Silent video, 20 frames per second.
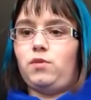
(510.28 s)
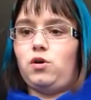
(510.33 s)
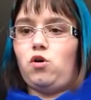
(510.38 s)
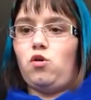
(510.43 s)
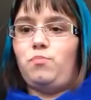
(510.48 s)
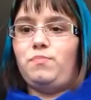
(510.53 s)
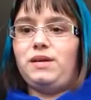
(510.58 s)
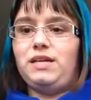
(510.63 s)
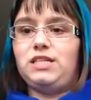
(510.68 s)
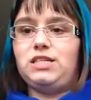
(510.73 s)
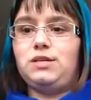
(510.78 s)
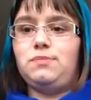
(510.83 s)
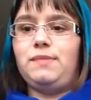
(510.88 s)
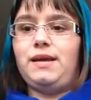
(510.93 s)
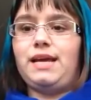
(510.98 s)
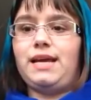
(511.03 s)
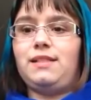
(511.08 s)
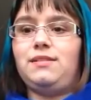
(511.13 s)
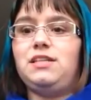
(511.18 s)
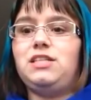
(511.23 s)
hoping to
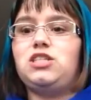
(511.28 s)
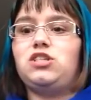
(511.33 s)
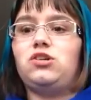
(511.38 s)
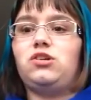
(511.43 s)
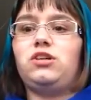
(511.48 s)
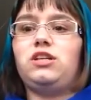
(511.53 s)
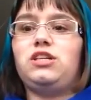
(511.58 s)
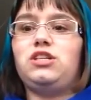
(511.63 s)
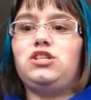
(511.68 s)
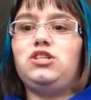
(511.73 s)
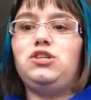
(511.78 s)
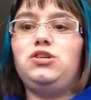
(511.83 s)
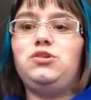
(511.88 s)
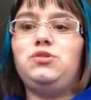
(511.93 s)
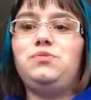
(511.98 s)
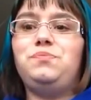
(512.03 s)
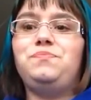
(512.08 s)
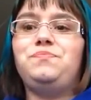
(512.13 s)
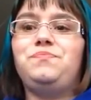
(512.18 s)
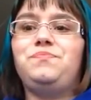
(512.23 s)
make at least
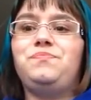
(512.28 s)
32.